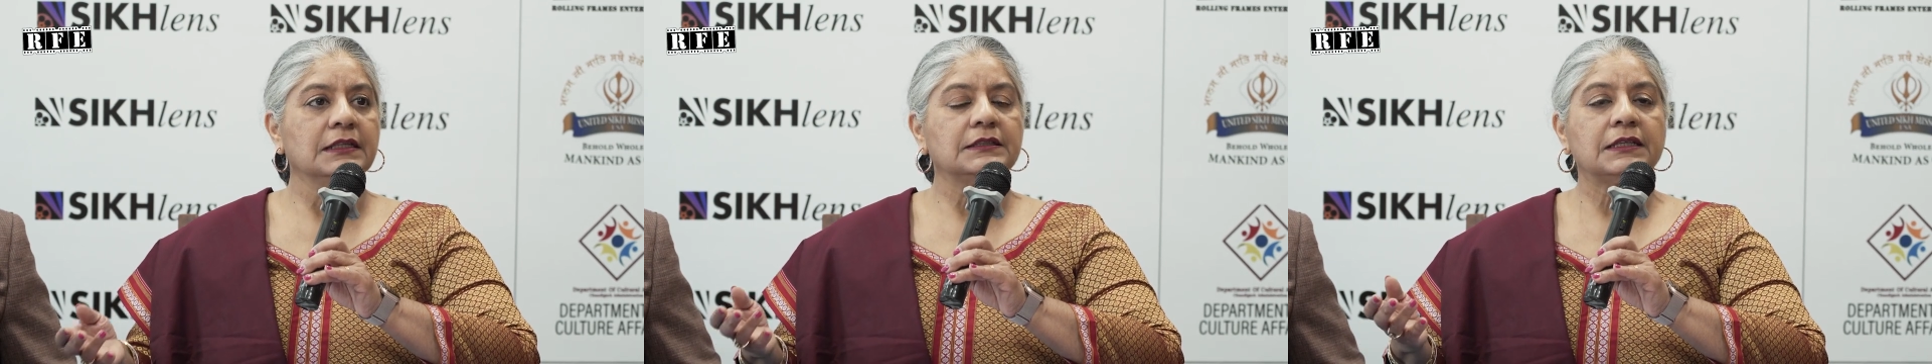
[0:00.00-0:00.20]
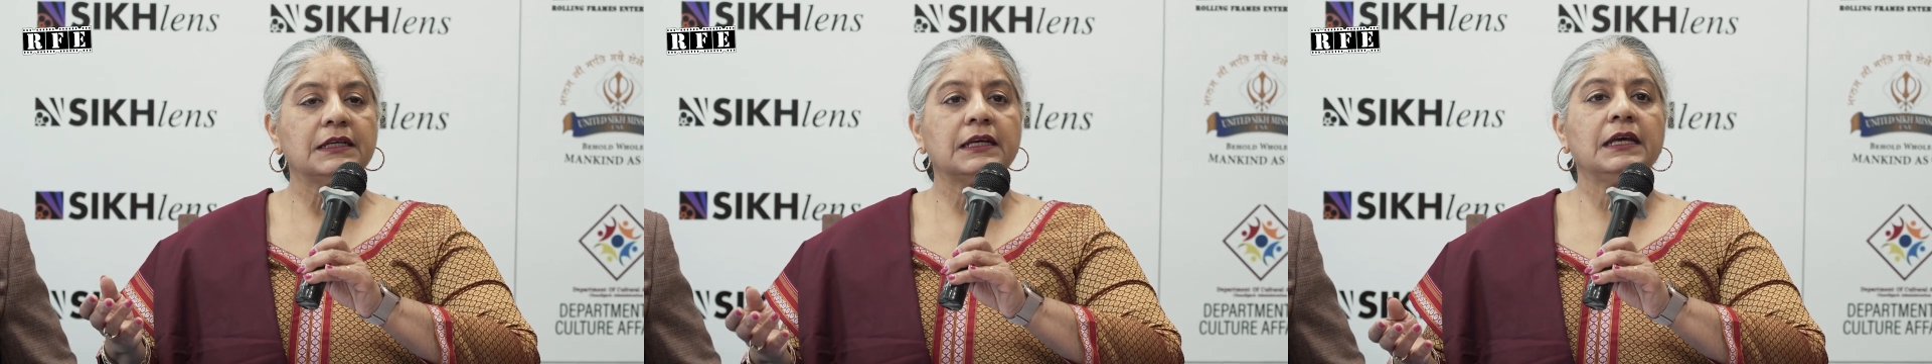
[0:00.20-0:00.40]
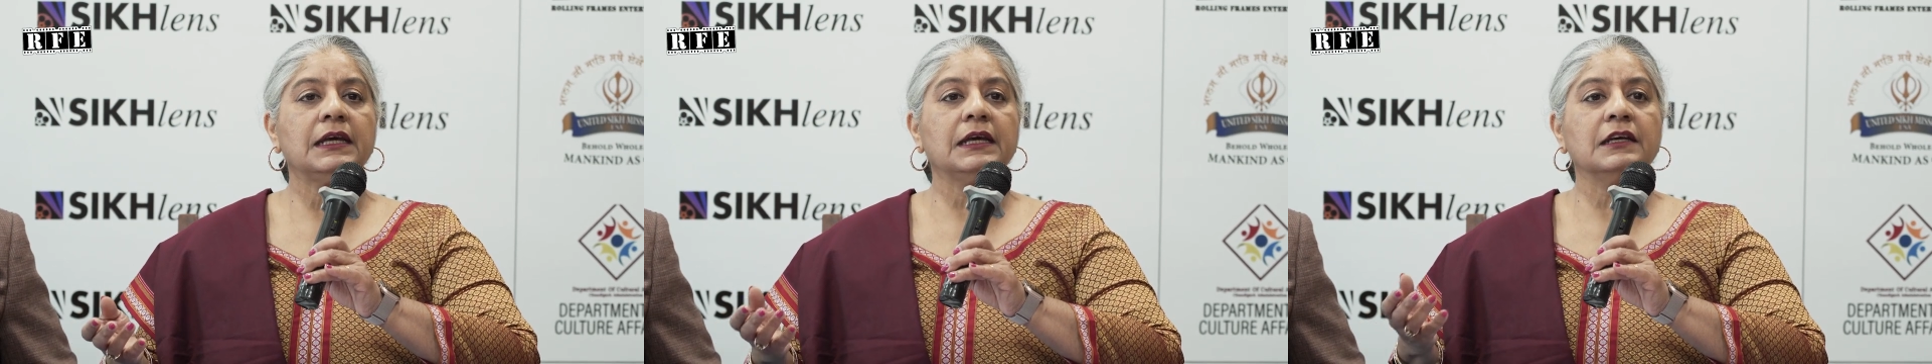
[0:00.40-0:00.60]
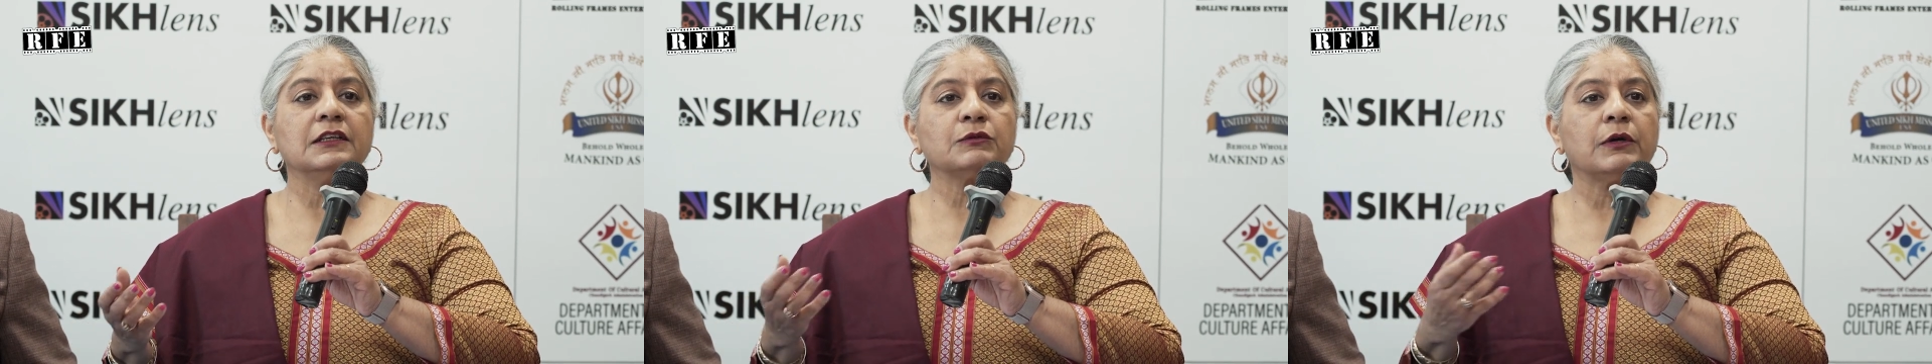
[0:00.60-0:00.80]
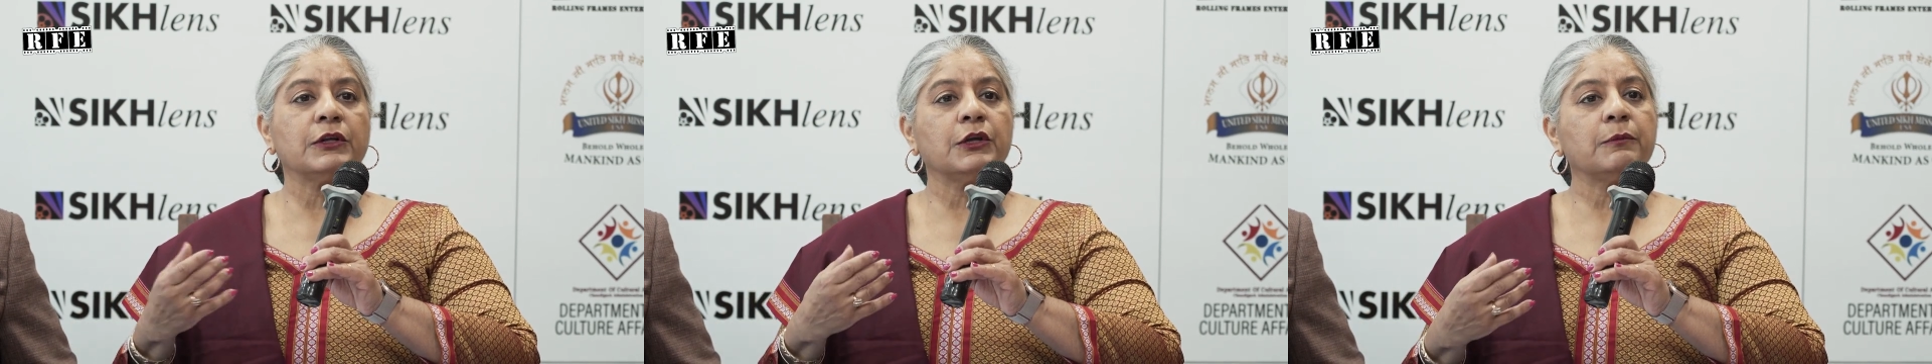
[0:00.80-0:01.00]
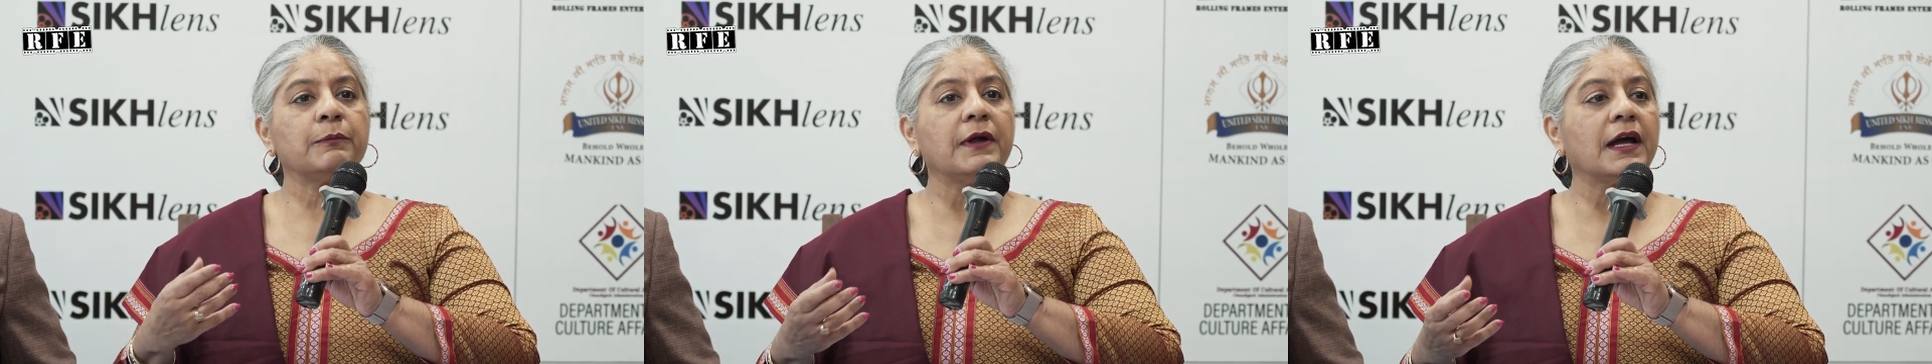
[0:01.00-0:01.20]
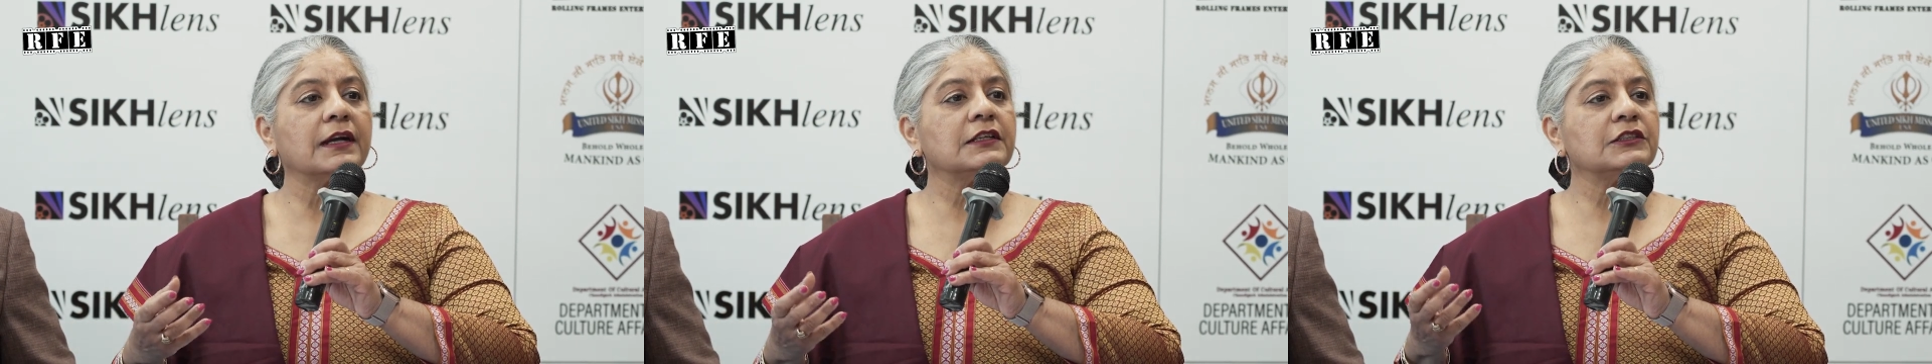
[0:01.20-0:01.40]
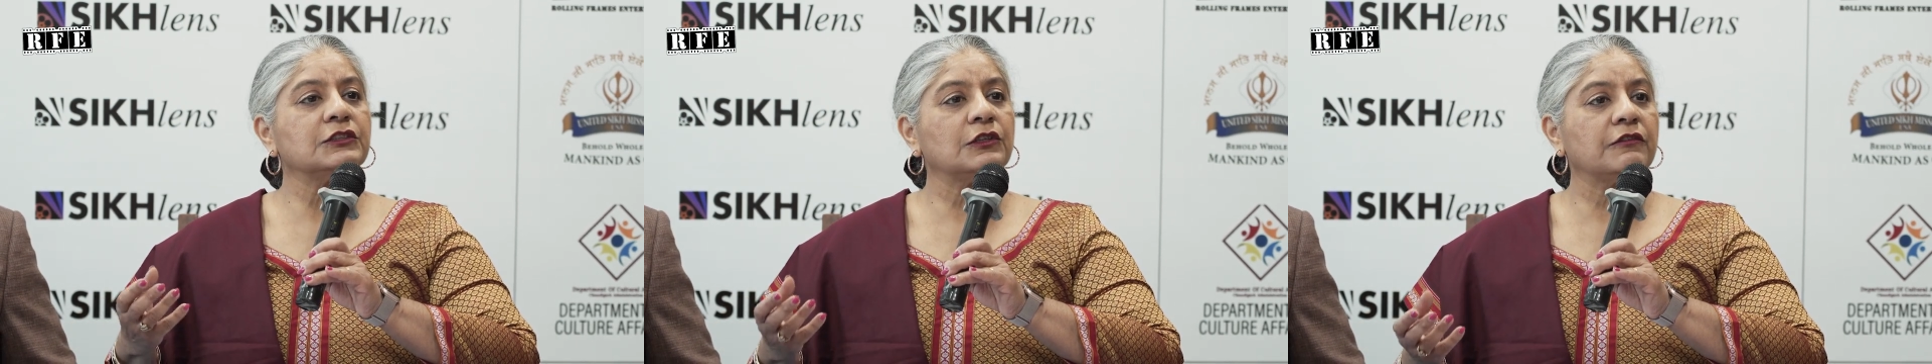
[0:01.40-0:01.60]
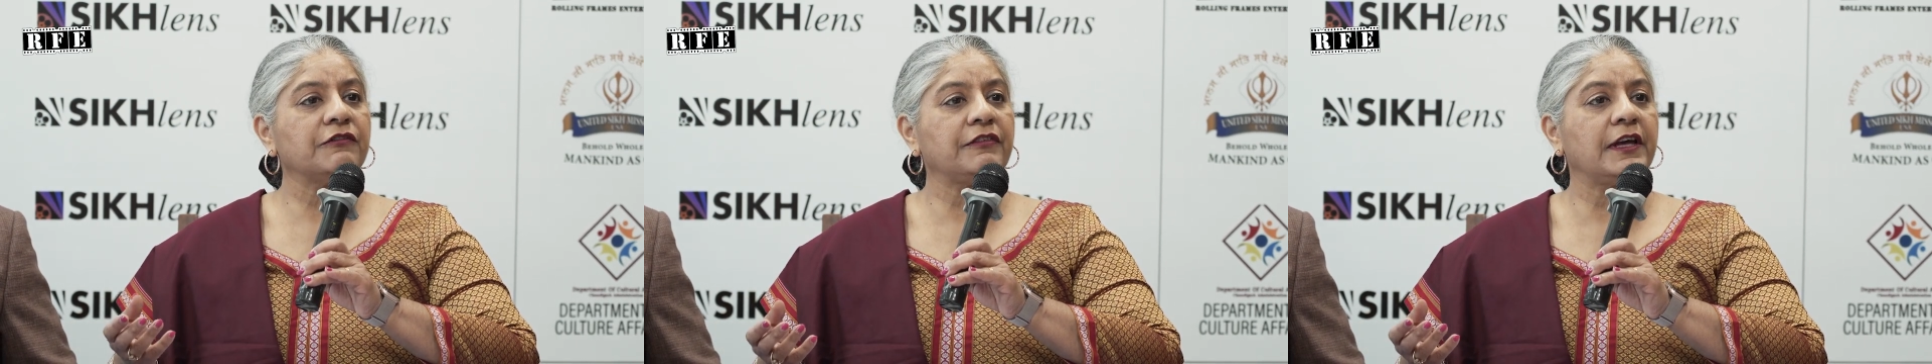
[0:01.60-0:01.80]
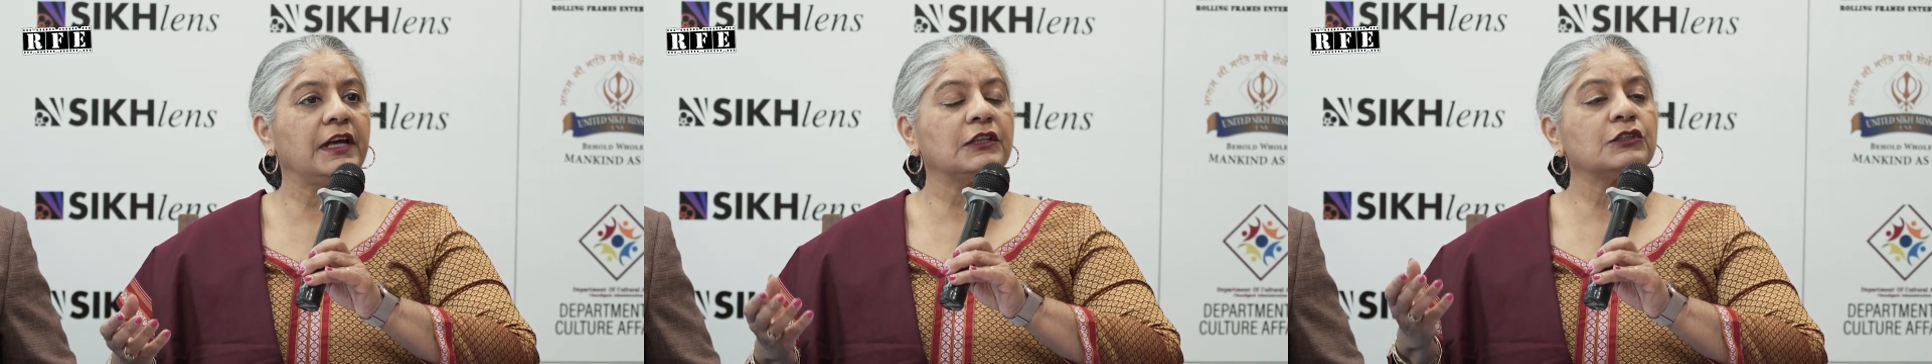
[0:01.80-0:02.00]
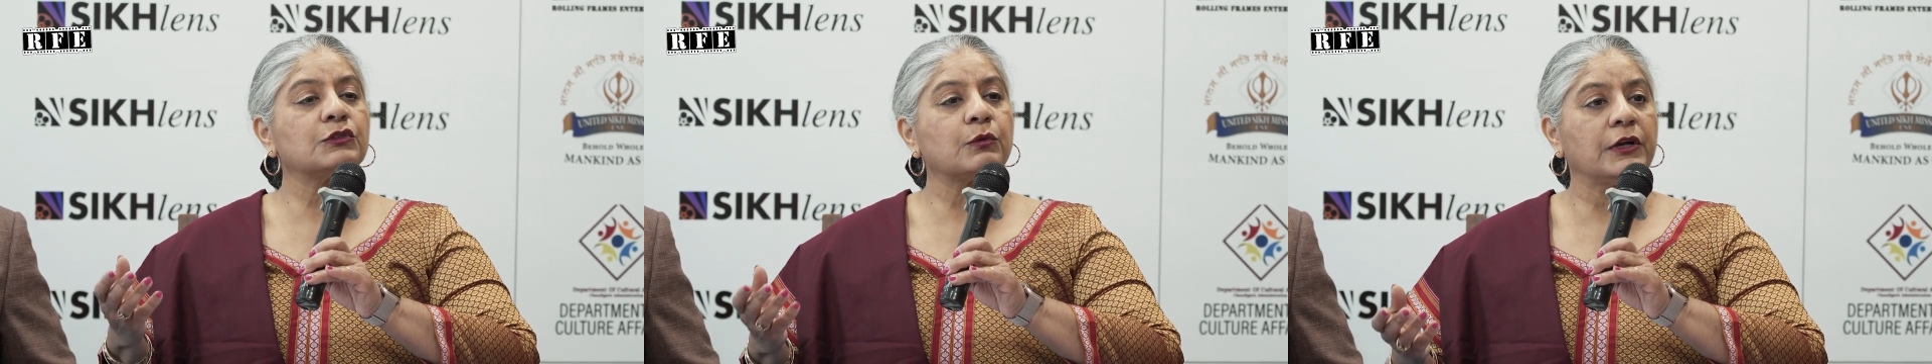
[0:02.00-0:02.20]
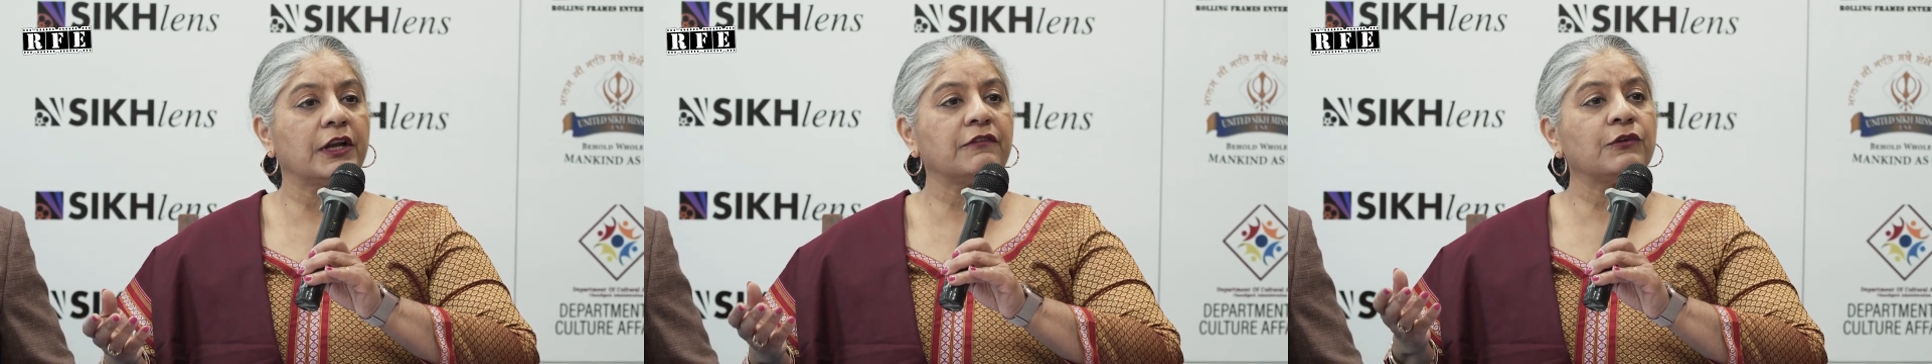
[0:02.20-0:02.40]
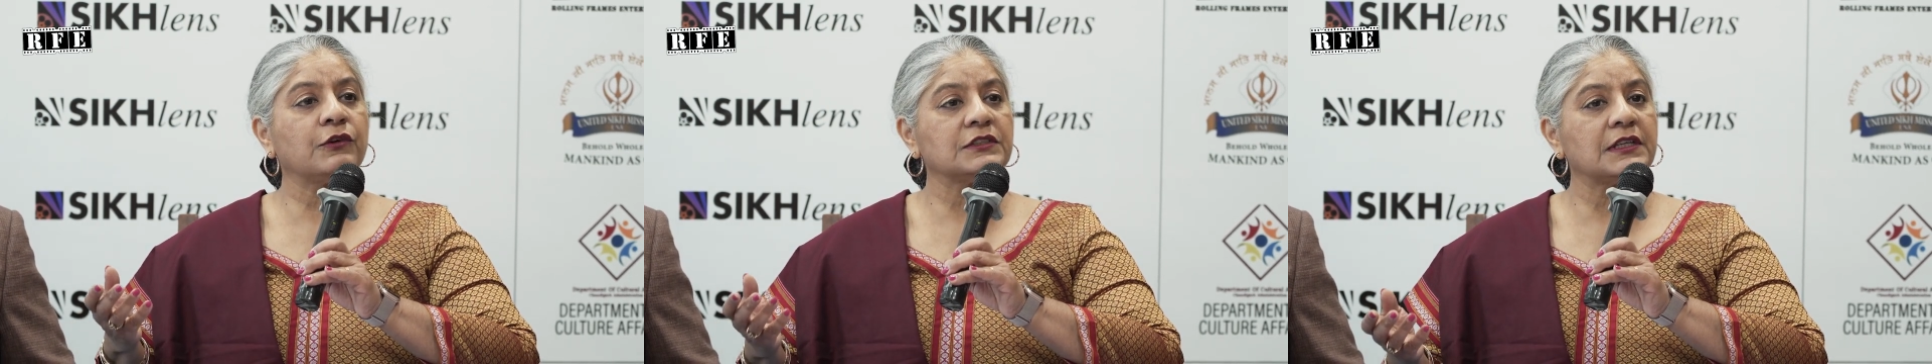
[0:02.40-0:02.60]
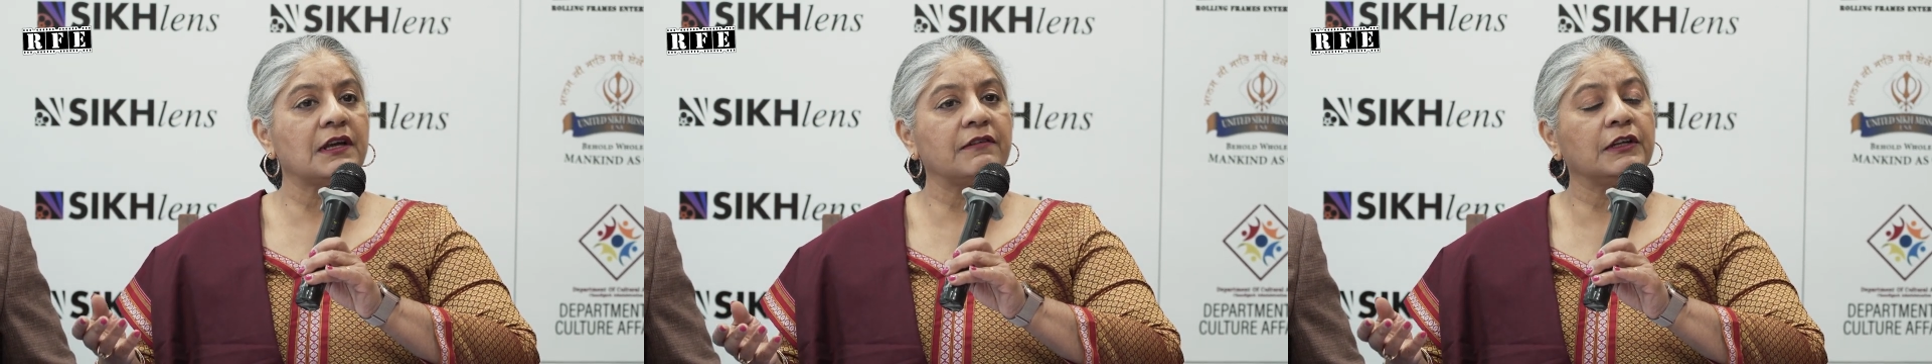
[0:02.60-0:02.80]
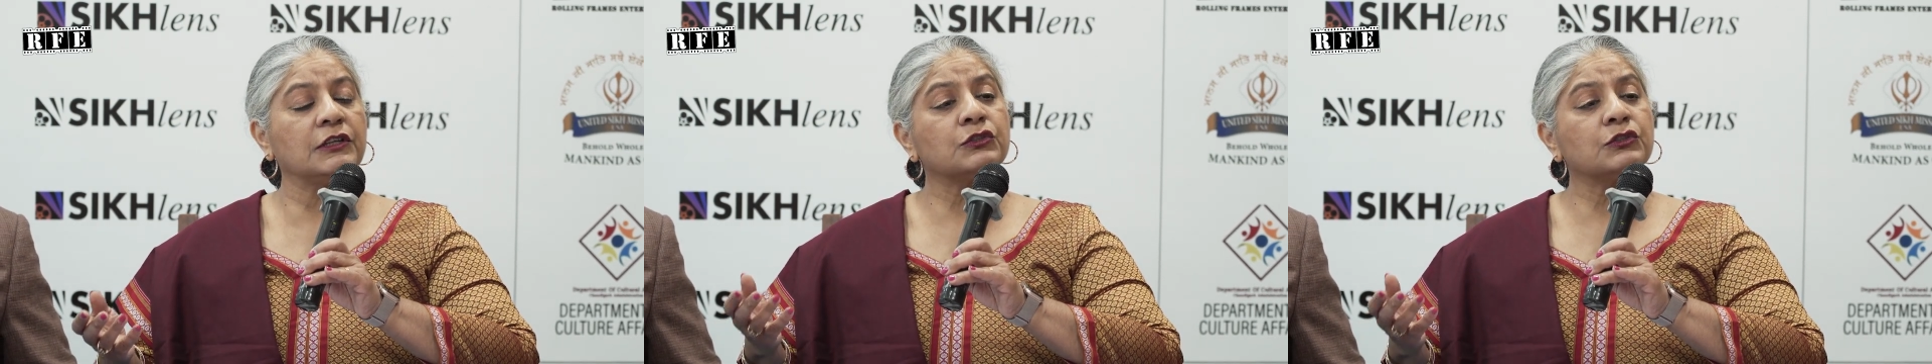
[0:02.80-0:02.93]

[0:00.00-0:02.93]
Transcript: Sikhi is when you practice your faith 24/7,